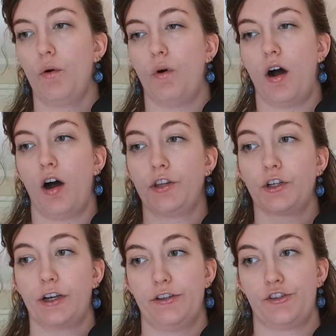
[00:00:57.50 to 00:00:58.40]
On your
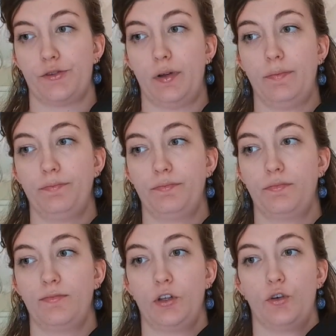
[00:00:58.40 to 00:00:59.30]
instrument,
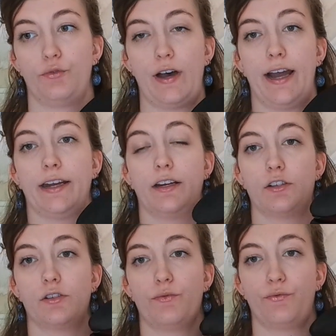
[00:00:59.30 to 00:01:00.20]
you'll find
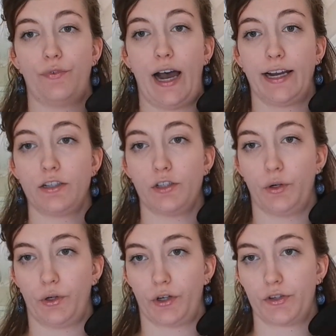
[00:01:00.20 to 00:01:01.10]
fine
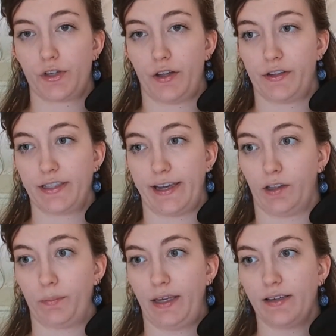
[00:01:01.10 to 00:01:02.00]
tuners on the
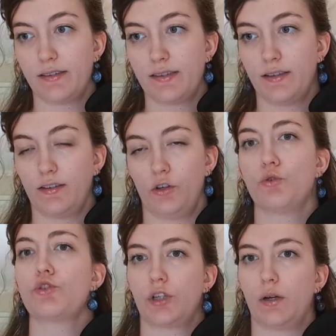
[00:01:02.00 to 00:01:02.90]
tailpiece,
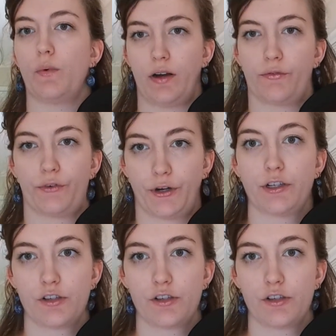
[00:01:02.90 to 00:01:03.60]
usually one for each